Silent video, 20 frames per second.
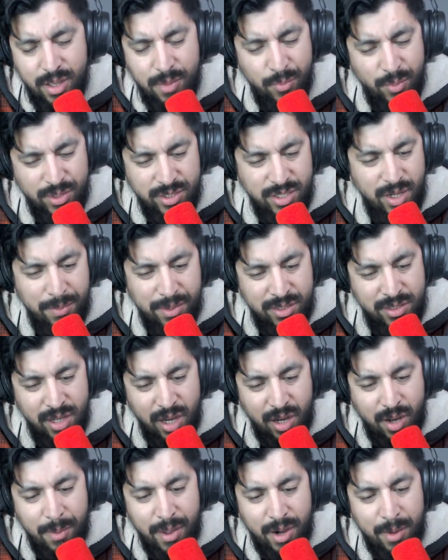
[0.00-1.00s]
which I'm gonna
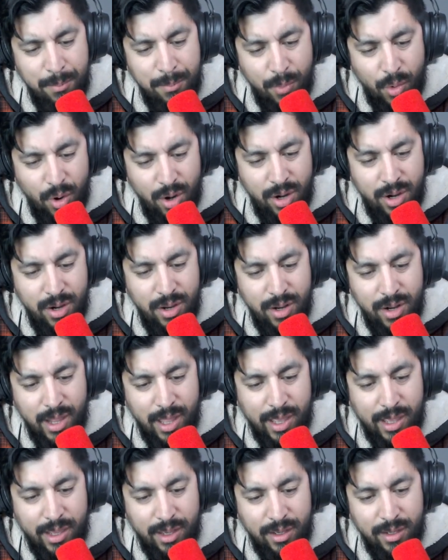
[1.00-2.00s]
talk about it more
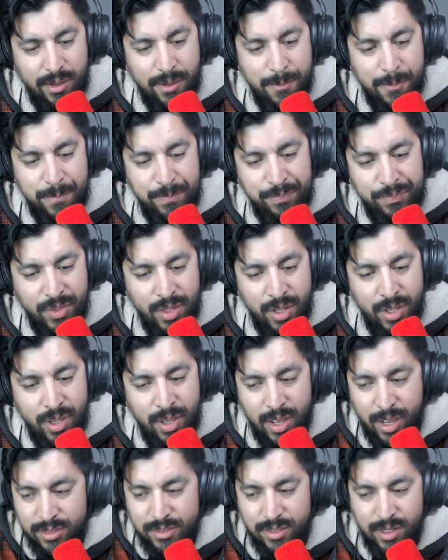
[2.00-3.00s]
like
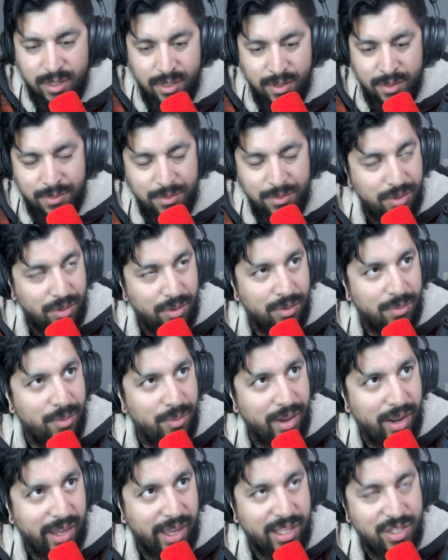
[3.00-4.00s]
when
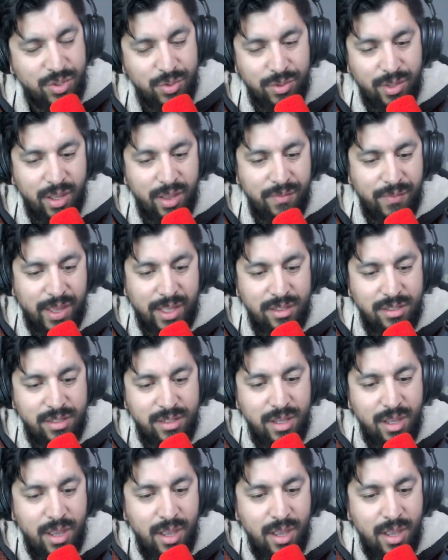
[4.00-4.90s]
I get to the event.